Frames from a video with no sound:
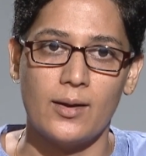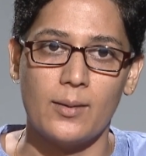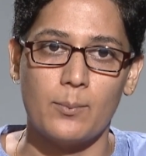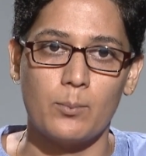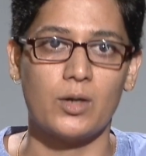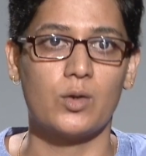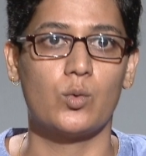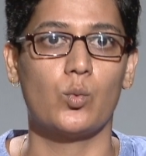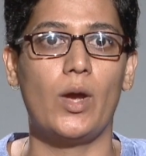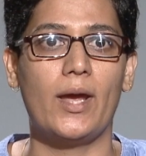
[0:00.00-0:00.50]

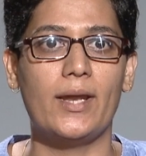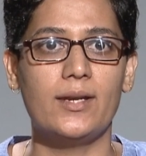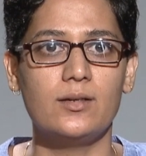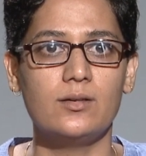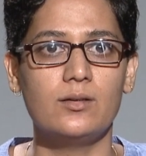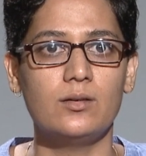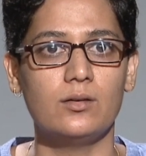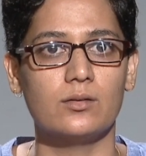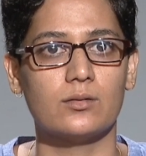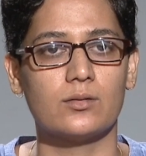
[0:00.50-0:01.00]
but
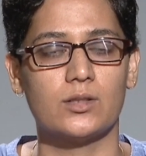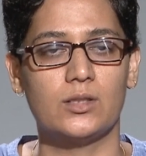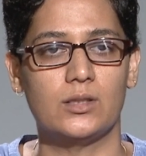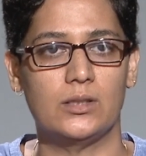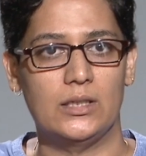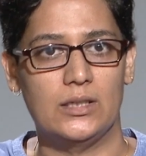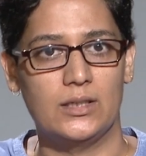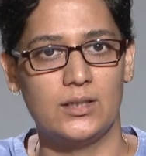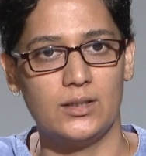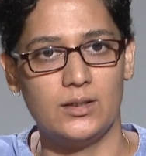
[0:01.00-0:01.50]
when
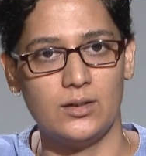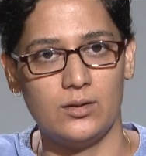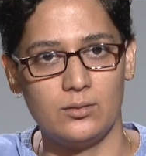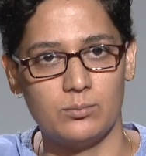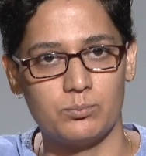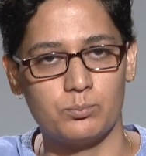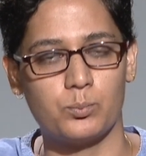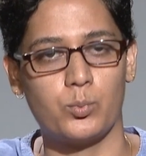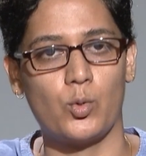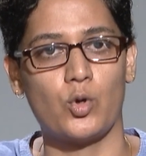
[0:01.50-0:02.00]

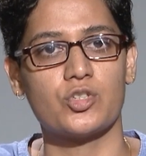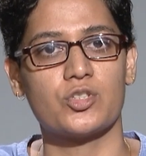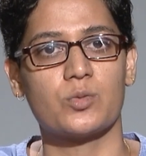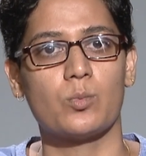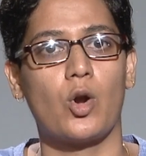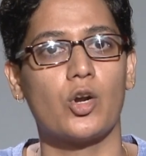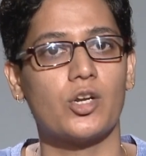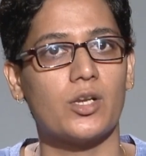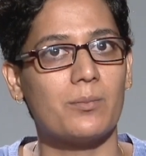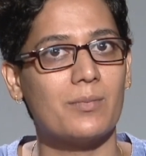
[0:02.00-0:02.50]
the
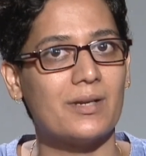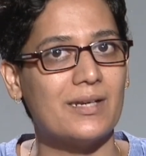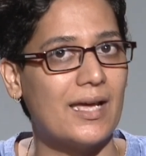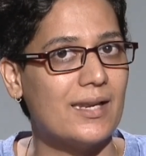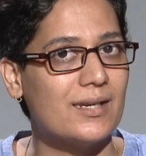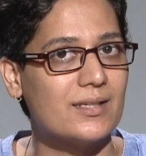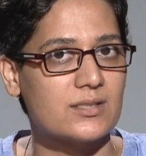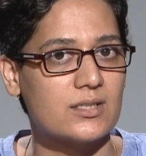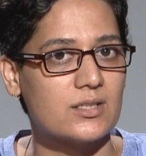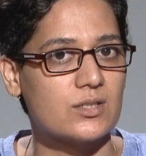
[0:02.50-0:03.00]
post-mortem
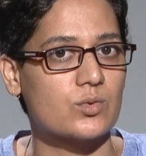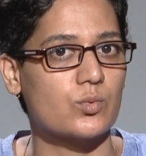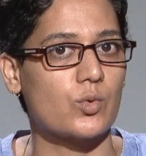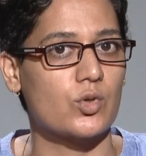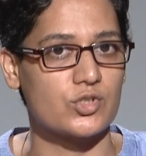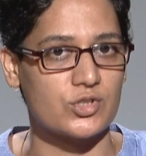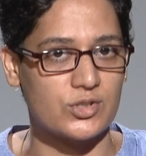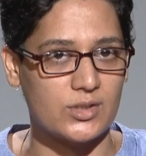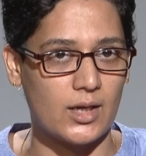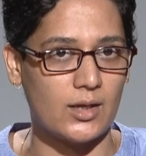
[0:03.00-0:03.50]
analysis
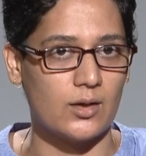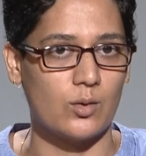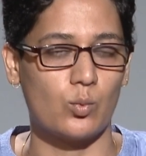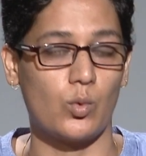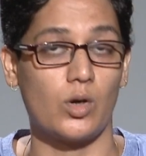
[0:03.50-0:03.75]
was done,